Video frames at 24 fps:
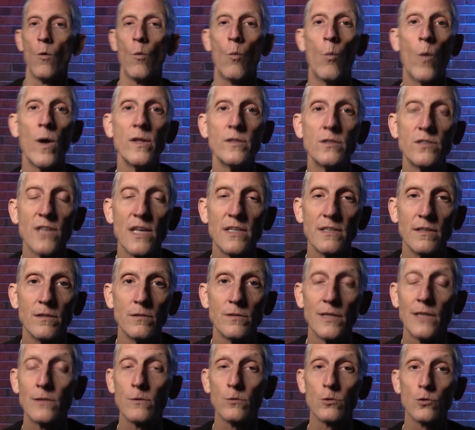One
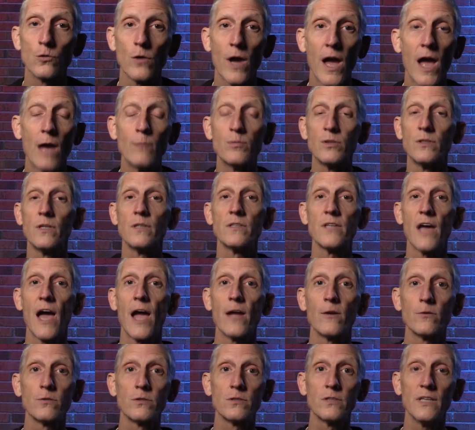sentence that describes an
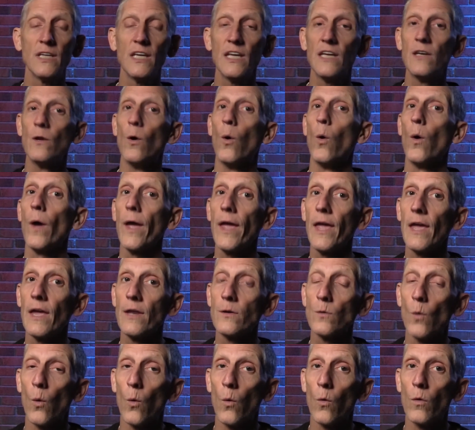entire scene
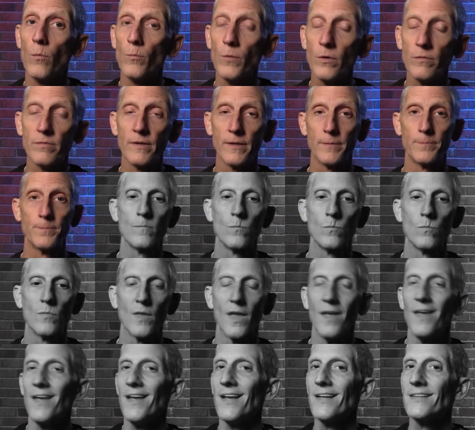and or movie.
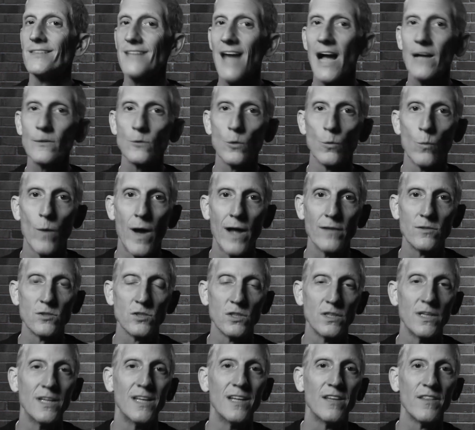Dr.
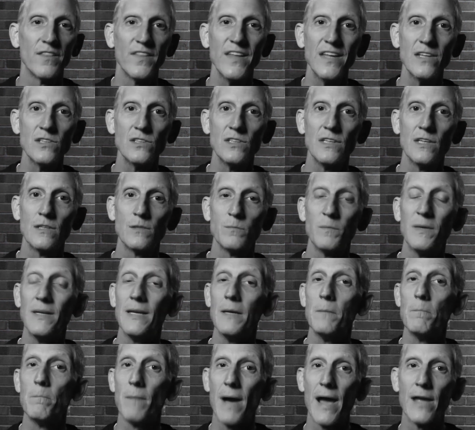Watson thinks he is
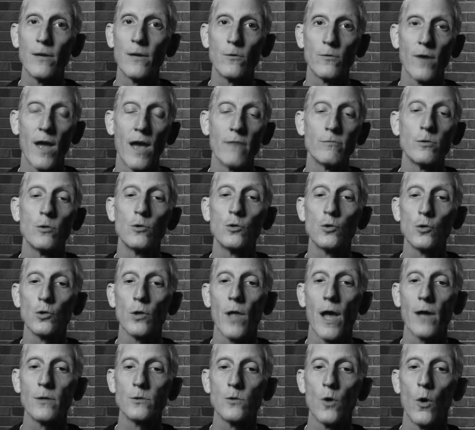meeting Minecraft,
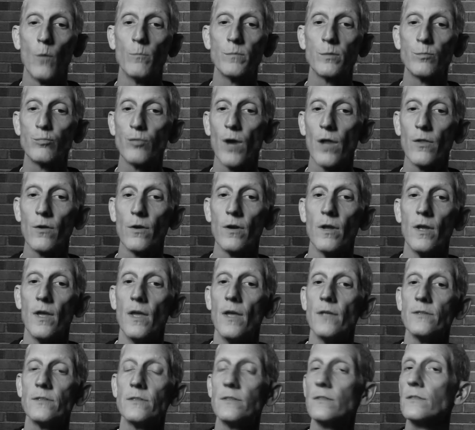Sherlock Holmes' brother,
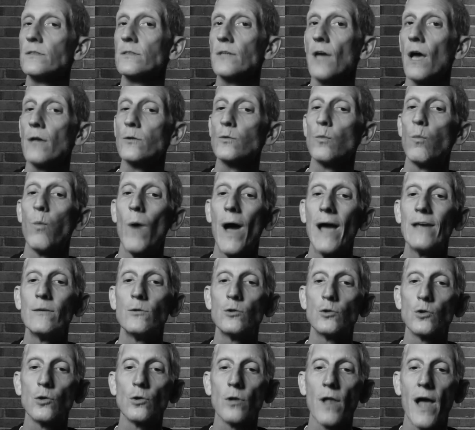to discuss why
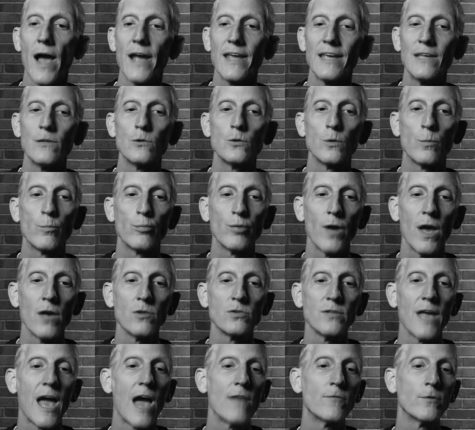Sherlock is
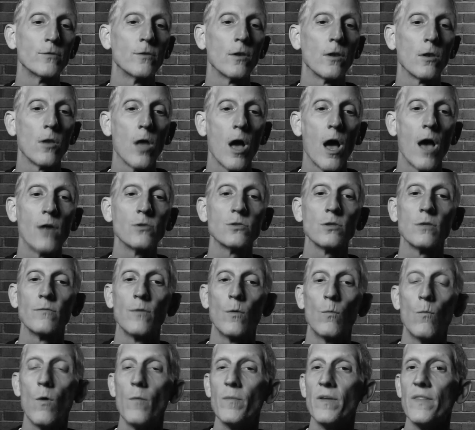depressed after the loss of a
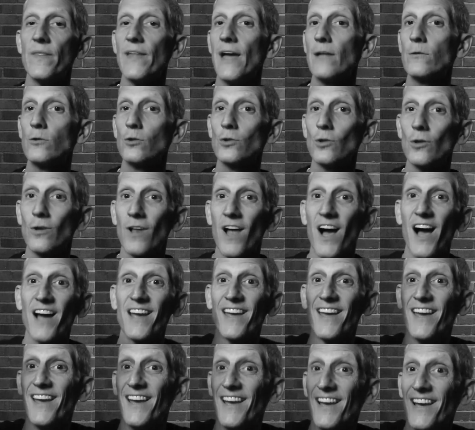woman that
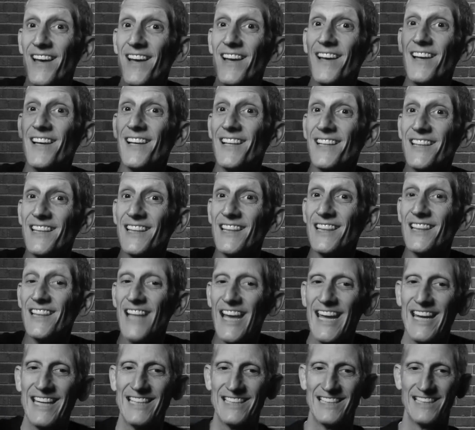Sherlock
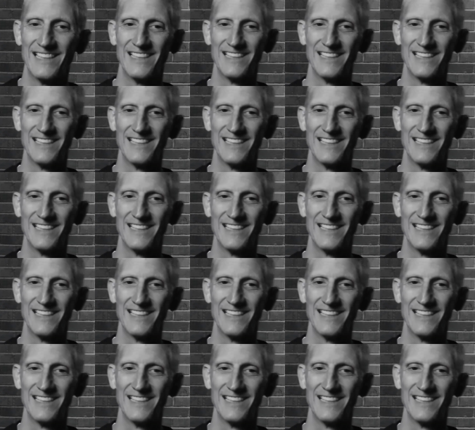liked.